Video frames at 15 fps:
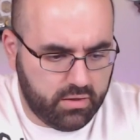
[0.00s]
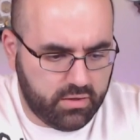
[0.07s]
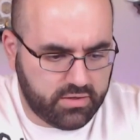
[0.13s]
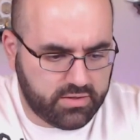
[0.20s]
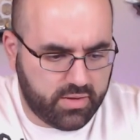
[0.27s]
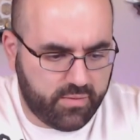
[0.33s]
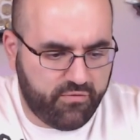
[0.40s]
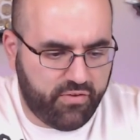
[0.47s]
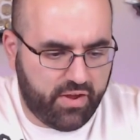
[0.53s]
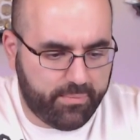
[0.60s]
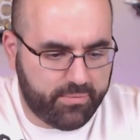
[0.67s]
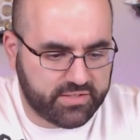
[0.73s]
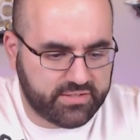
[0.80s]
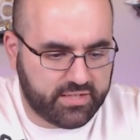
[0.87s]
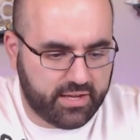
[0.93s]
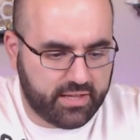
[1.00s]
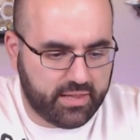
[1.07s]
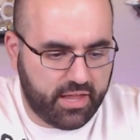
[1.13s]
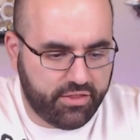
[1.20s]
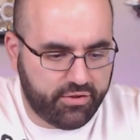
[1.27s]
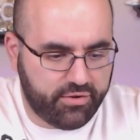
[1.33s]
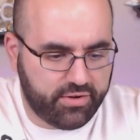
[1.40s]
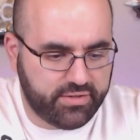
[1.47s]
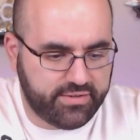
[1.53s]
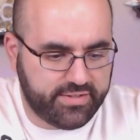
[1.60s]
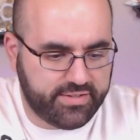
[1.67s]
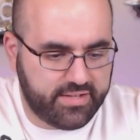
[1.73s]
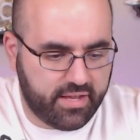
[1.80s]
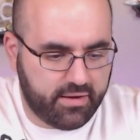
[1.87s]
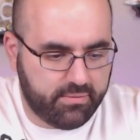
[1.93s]
Some fabrics like leather
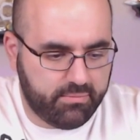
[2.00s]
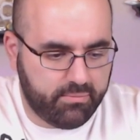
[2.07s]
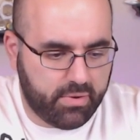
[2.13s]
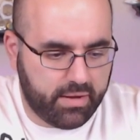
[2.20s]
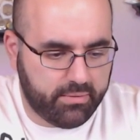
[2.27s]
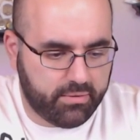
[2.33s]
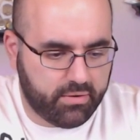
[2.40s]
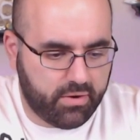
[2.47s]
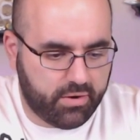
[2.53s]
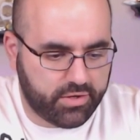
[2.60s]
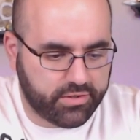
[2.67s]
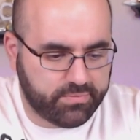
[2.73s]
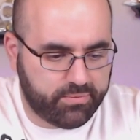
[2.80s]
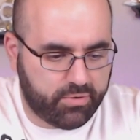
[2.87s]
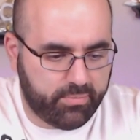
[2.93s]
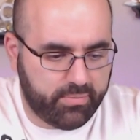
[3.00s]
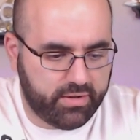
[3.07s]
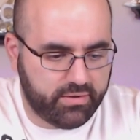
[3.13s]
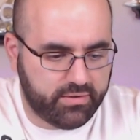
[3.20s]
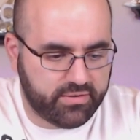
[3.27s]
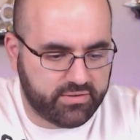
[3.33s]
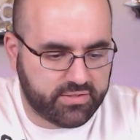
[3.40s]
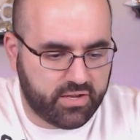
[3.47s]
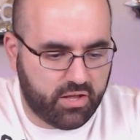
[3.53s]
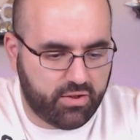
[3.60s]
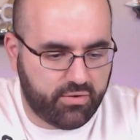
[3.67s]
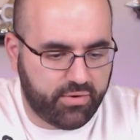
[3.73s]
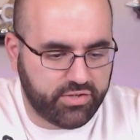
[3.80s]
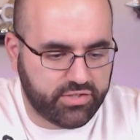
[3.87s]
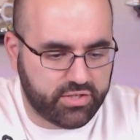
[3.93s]
and denim might cause permanent
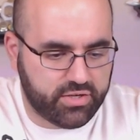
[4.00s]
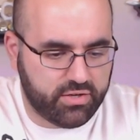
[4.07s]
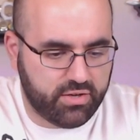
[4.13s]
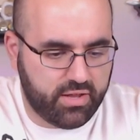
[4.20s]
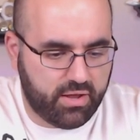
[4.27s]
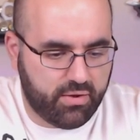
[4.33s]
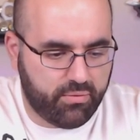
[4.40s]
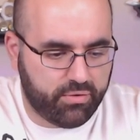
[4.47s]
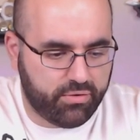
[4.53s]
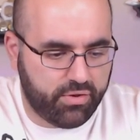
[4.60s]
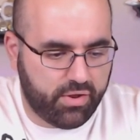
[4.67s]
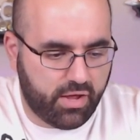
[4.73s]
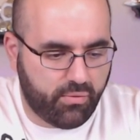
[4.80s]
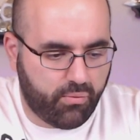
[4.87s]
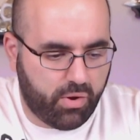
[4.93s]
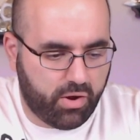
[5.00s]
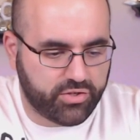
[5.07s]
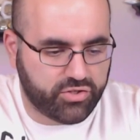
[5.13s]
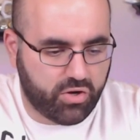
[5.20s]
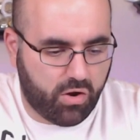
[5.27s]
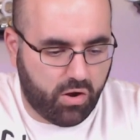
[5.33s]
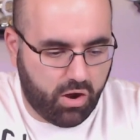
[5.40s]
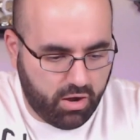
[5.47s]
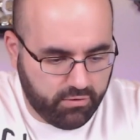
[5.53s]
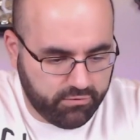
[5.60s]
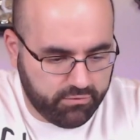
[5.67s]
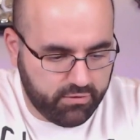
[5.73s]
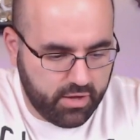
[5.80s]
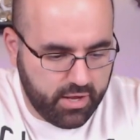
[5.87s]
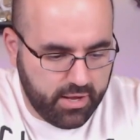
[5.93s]
discoloration that will not wash
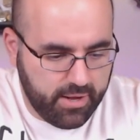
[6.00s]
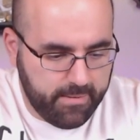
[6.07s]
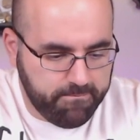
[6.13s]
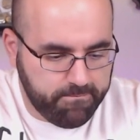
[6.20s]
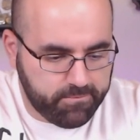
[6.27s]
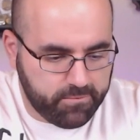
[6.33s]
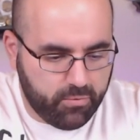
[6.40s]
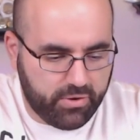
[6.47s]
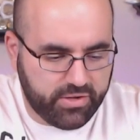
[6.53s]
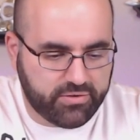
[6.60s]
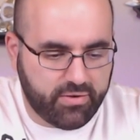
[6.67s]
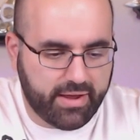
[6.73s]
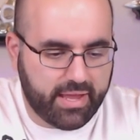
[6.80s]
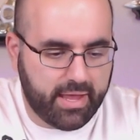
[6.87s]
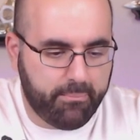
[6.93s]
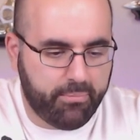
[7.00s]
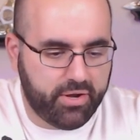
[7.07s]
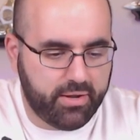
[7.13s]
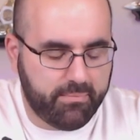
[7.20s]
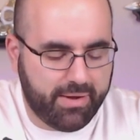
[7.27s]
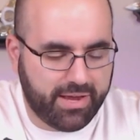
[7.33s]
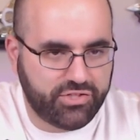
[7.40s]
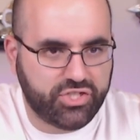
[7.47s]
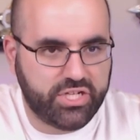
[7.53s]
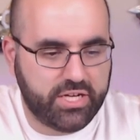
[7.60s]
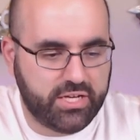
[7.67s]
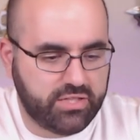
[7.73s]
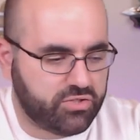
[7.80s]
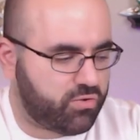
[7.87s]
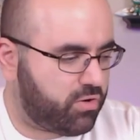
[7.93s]
off. Wait, so I can't put it in my
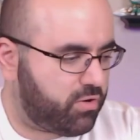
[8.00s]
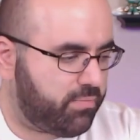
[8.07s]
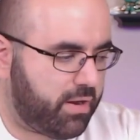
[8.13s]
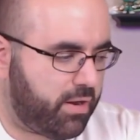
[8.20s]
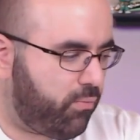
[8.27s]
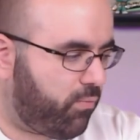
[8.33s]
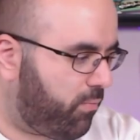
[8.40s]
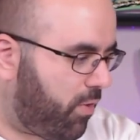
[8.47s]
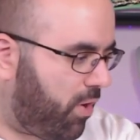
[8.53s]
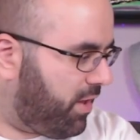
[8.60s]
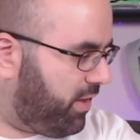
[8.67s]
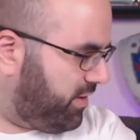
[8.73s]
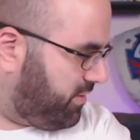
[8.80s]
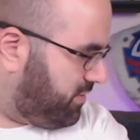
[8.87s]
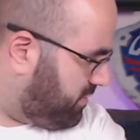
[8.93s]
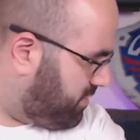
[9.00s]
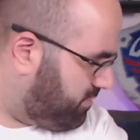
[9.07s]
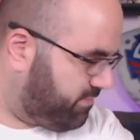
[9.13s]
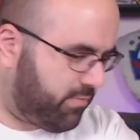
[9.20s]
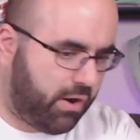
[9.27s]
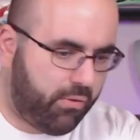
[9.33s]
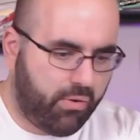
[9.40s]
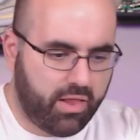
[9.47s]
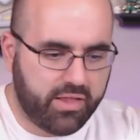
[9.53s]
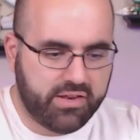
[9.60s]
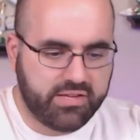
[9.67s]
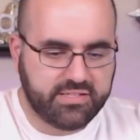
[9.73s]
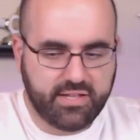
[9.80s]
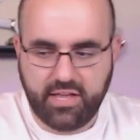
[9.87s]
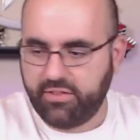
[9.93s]
jeans or my wallet? My wallet
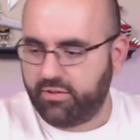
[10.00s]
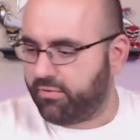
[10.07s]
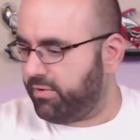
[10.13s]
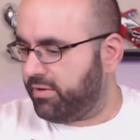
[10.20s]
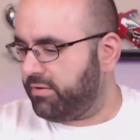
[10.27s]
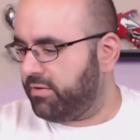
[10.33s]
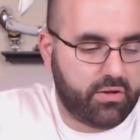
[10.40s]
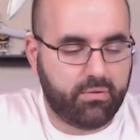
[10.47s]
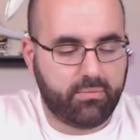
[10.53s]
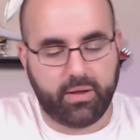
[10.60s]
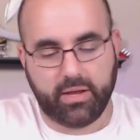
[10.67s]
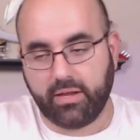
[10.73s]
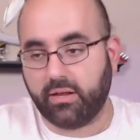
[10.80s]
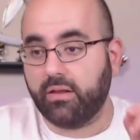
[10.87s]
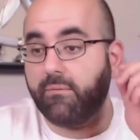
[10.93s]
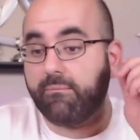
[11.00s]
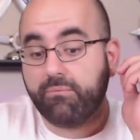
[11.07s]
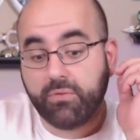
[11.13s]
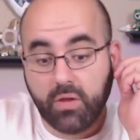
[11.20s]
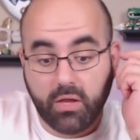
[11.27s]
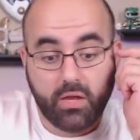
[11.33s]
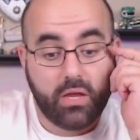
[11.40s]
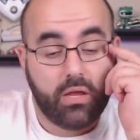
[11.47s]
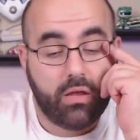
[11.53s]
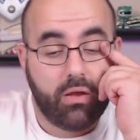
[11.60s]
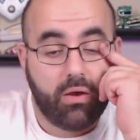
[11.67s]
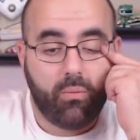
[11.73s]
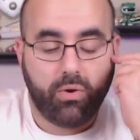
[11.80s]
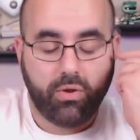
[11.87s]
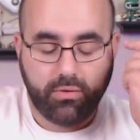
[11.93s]
is leather. What? Oh my.
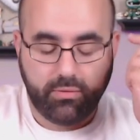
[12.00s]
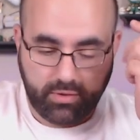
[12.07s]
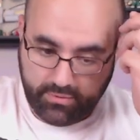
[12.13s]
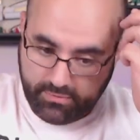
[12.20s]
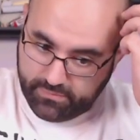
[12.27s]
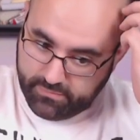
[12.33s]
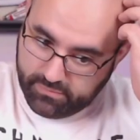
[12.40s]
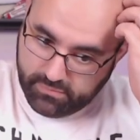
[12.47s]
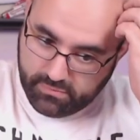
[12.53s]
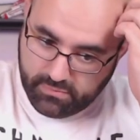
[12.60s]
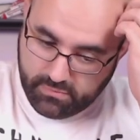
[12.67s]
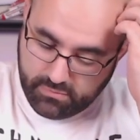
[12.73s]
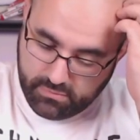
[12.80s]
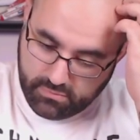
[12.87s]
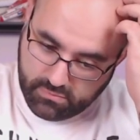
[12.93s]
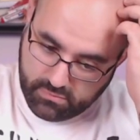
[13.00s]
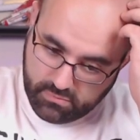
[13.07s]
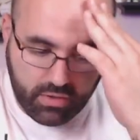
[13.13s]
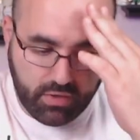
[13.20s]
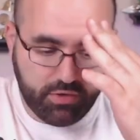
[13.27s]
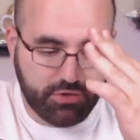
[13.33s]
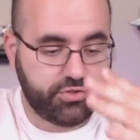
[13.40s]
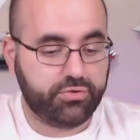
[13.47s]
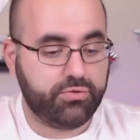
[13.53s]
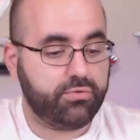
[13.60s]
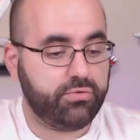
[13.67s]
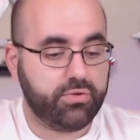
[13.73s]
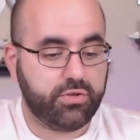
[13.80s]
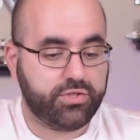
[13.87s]
What? Do, soon,